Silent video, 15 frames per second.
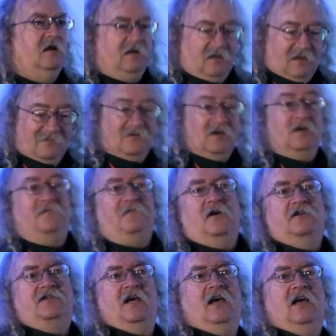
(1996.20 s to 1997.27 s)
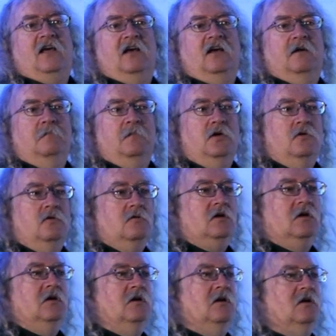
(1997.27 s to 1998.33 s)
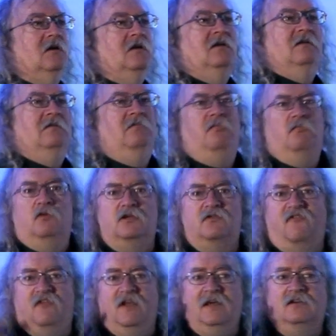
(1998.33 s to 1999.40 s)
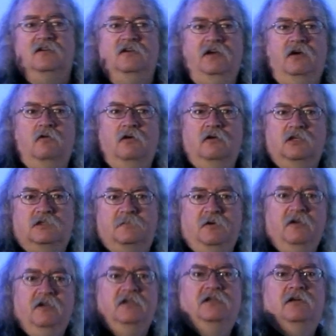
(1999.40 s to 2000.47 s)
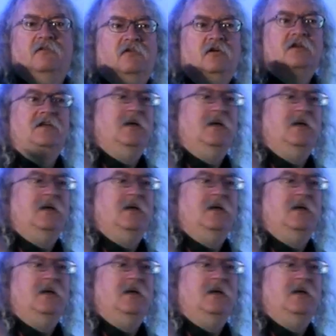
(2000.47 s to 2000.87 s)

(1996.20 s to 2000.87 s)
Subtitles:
even if they're taking a MOOC, and reflect on your own experience here for a